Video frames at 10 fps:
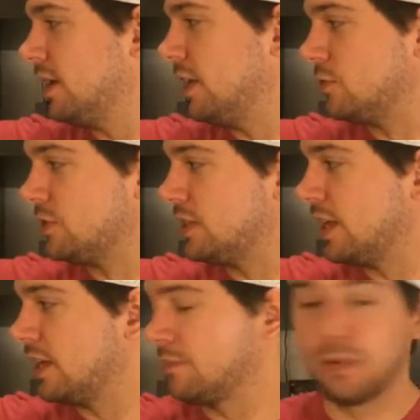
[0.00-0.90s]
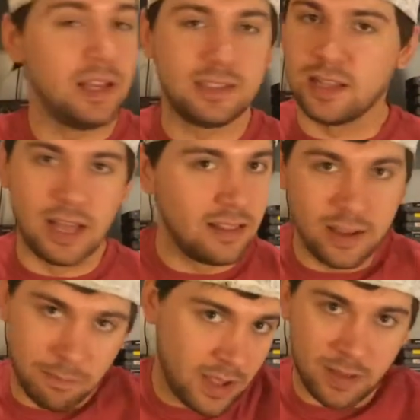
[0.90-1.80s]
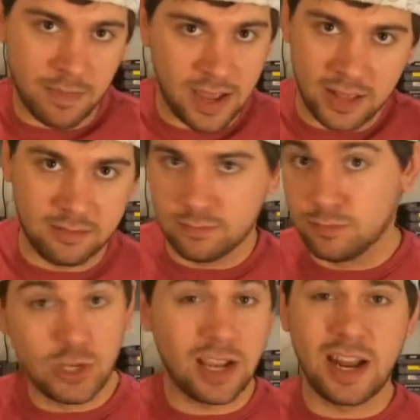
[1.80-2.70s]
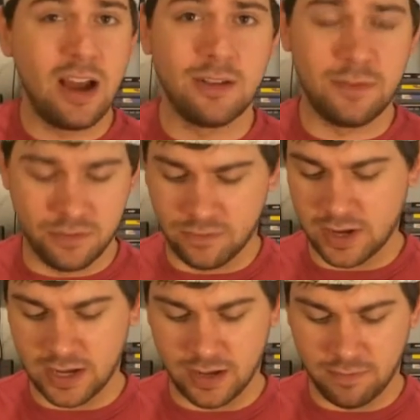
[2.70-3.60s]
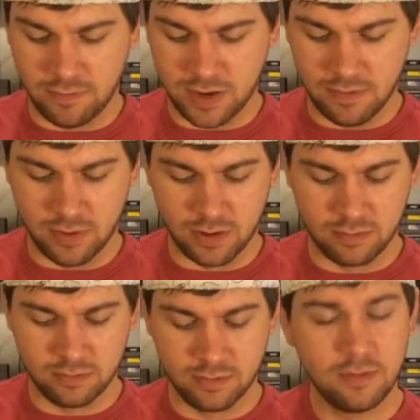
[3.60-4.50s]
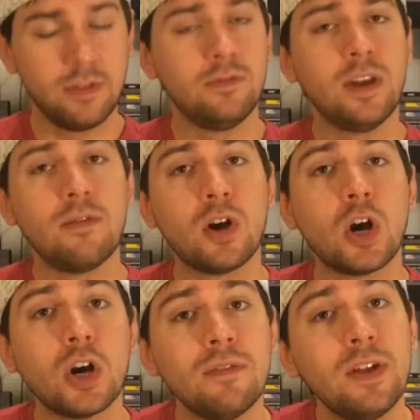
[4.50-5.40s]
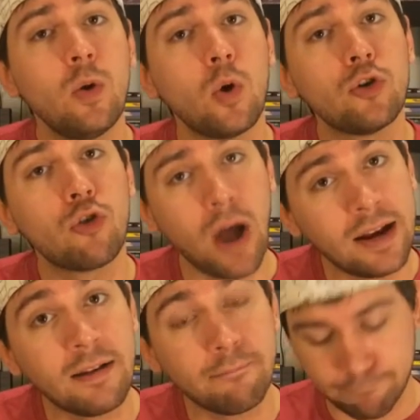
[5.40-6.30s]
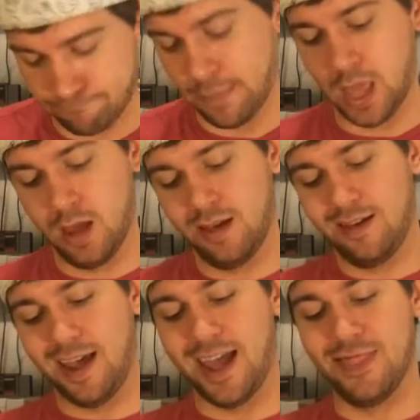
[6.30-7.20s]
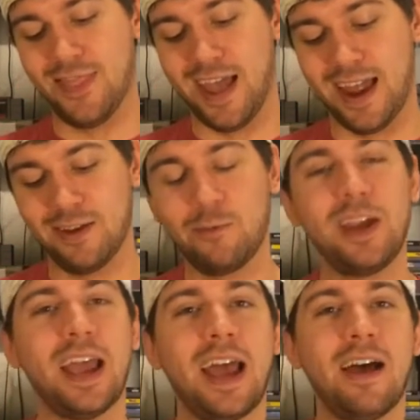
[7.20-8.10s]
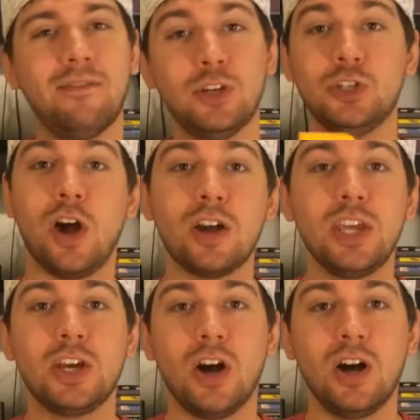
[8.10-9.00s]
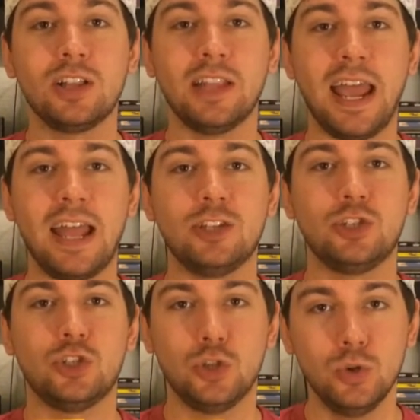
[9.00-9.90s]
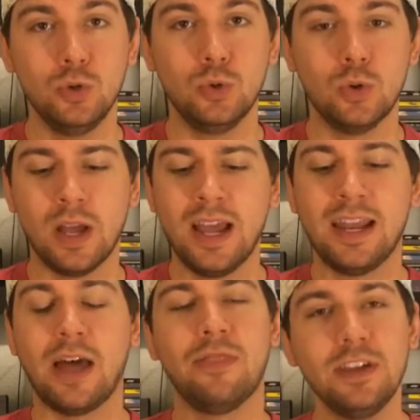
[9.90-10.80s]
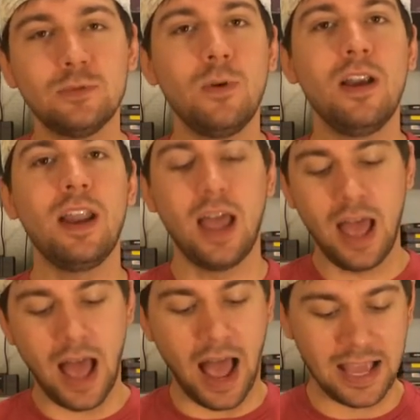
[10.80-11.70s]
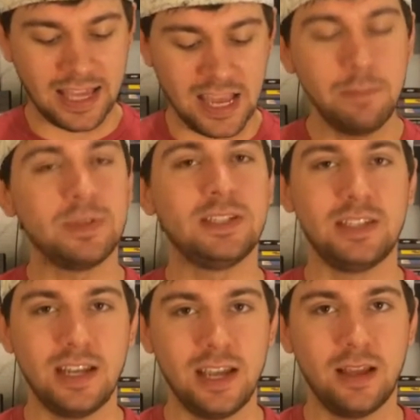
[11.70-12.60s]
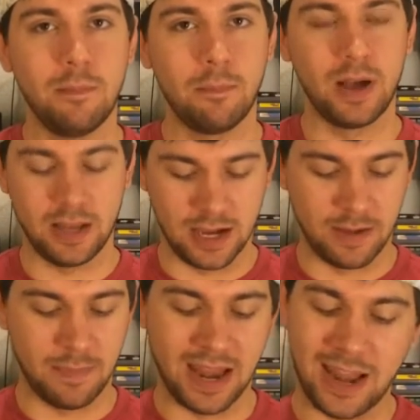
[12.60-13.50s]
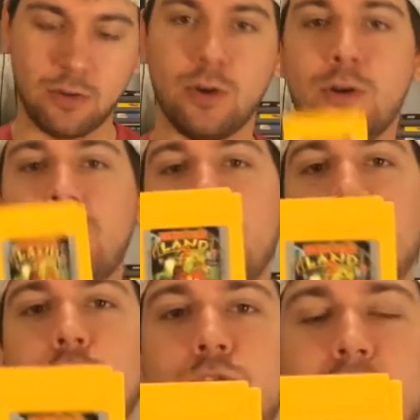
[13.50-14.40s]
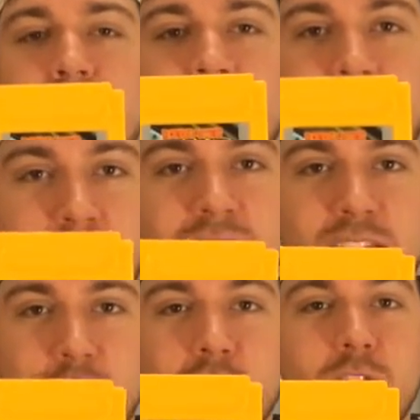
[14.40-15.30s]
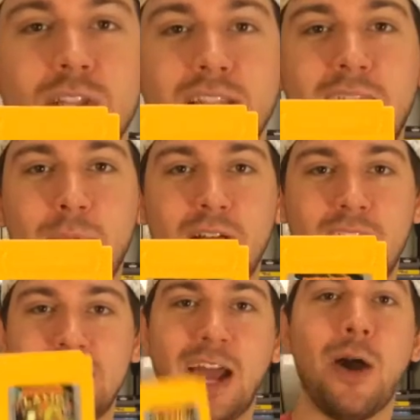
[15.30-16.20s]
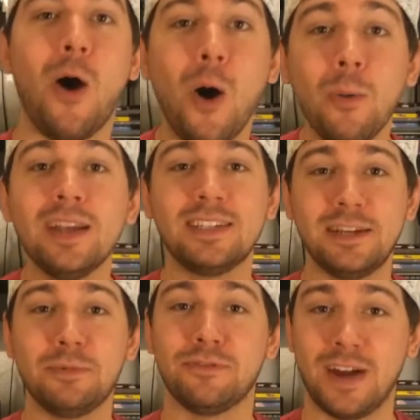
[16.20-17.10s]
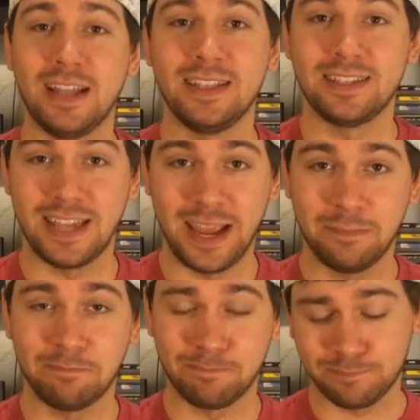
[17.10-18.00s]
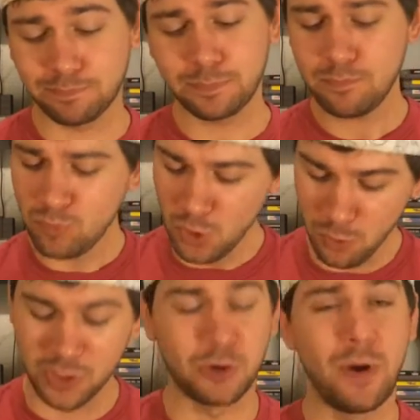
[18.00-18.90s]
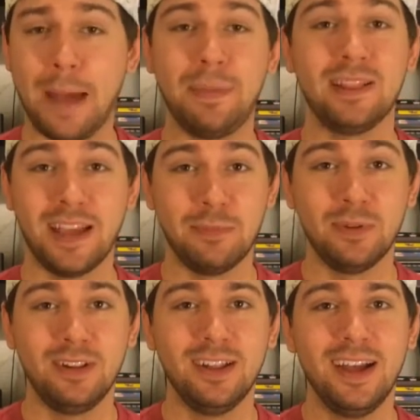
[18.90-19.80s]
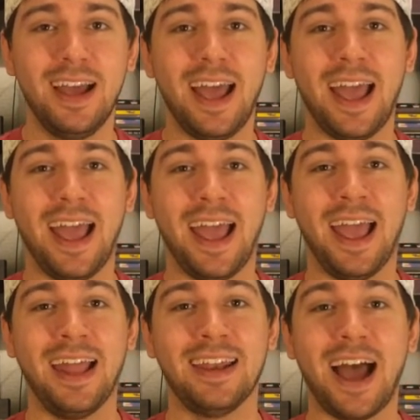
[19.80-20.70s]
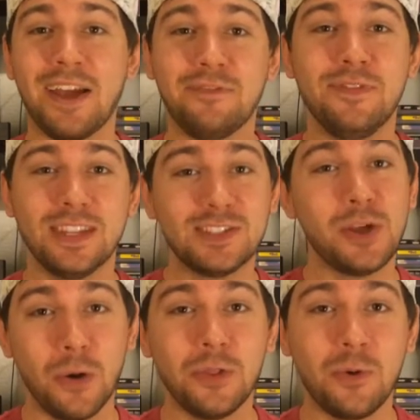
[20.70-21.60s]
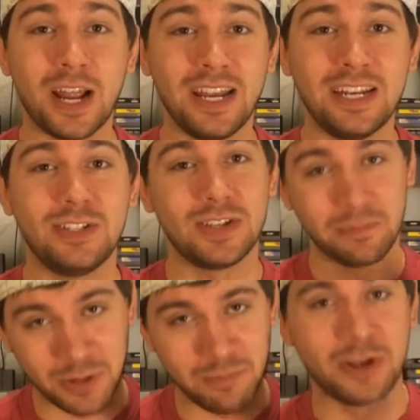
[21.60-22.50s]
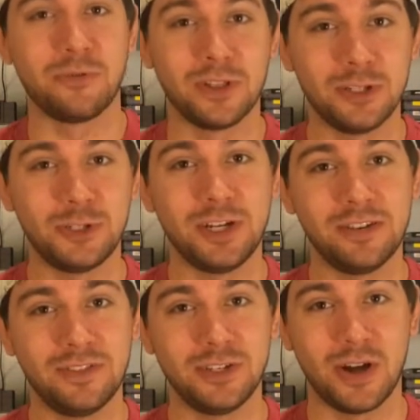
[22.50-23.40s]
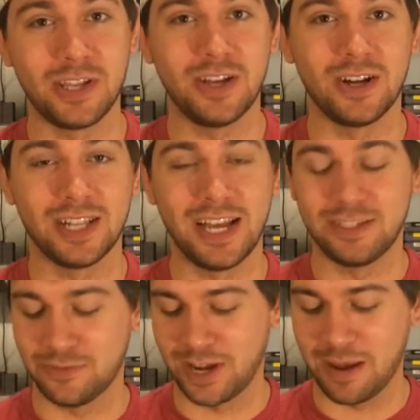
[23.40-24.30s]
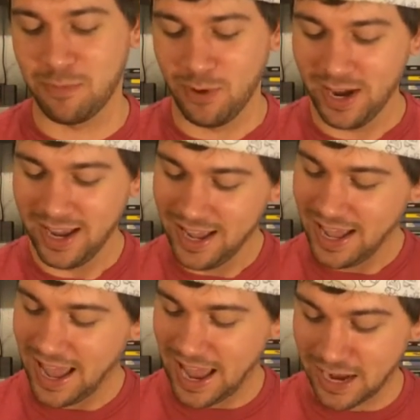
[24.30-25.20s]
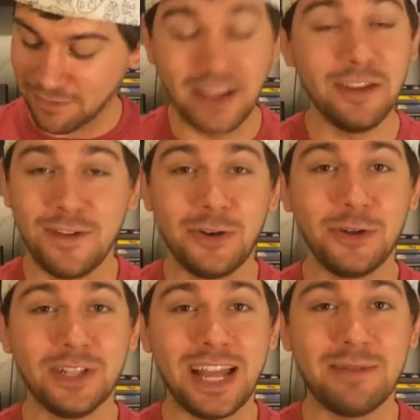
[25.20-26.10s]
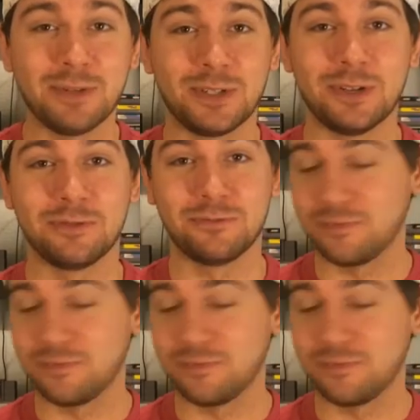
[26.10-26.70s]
Interesting, plays a lot like Mega Man. Check it out if you've never heard of it or tried it. And then we have Donkey Kong Land 2. Now this one I keep seeing, but and I don't know if I can do justice. This has a really good label on it. I always seem to find this game with a crappy label, and this is the only one I needed to complete my trilogy of the Donkey Kong Lands for Game Boy, and I finally found a good label, so I was